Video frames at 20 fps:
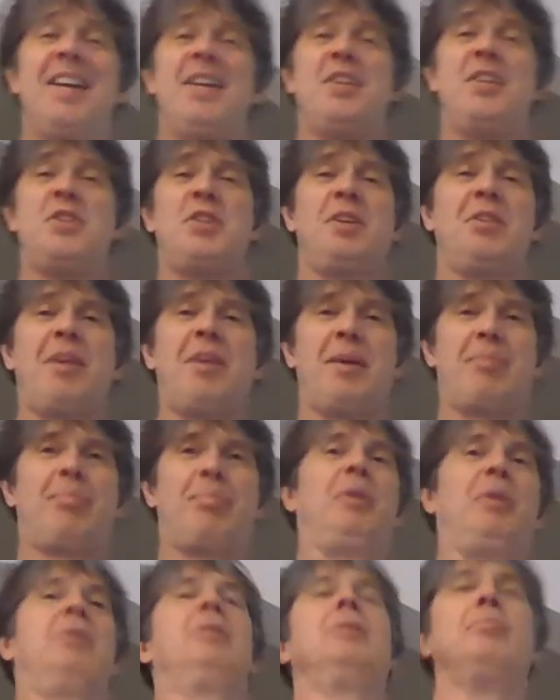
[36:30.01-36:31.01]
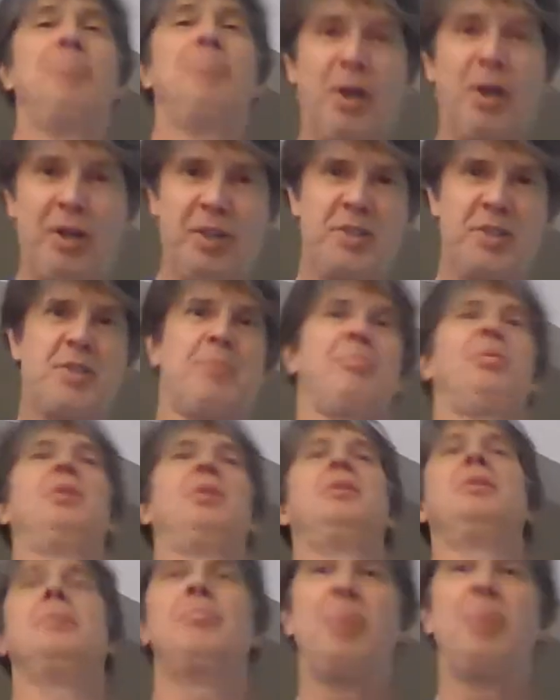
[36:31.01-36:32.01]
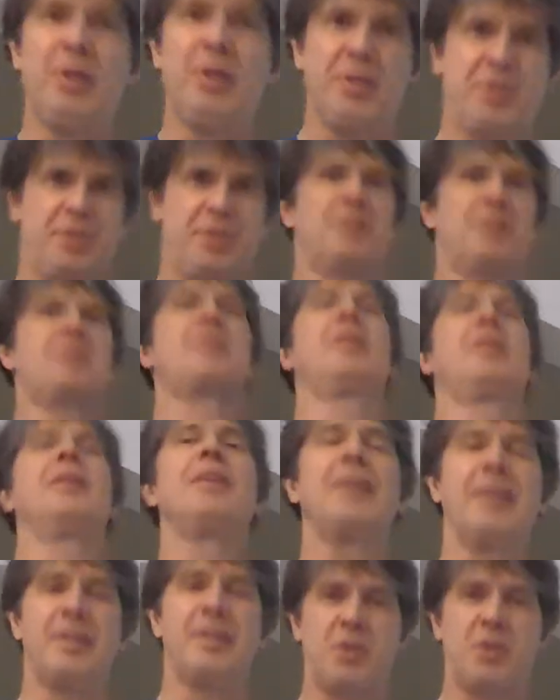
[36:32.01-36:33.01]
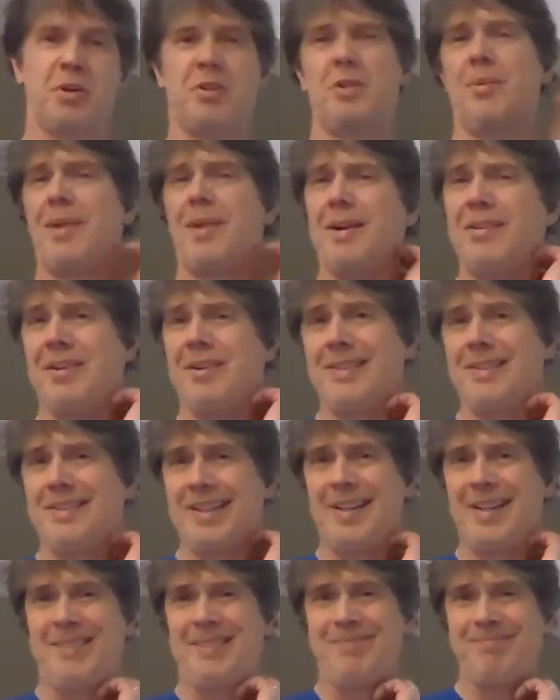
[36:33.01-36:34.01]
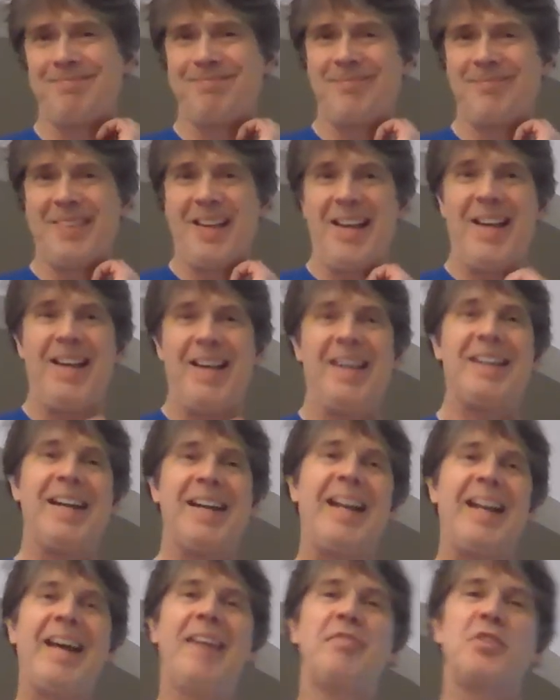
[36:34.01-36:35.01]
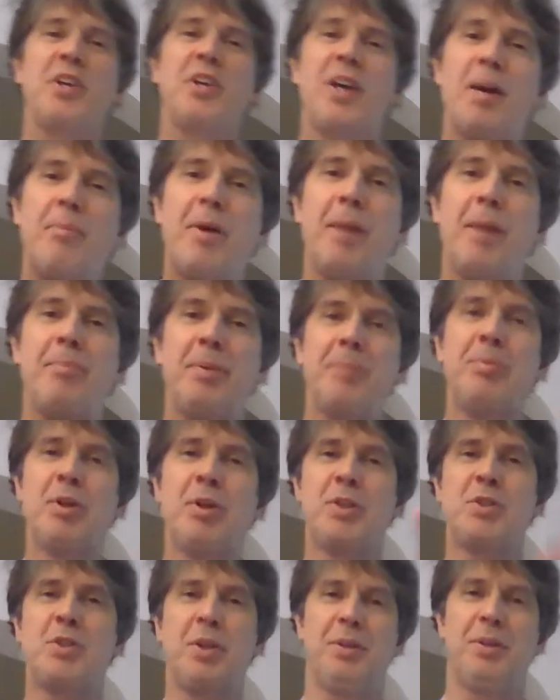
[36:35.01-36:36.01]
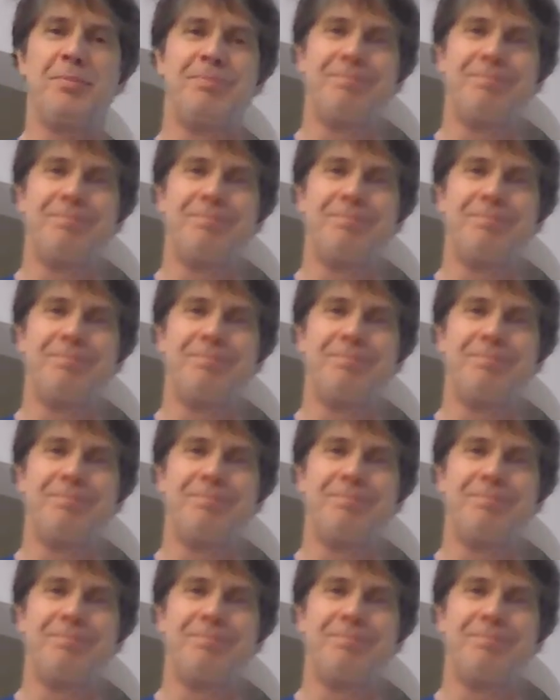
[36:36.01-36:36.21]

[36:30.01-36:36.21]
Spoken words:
She'd like pull and push and just kind of get jerked around like that. And I'd have to come up and push her.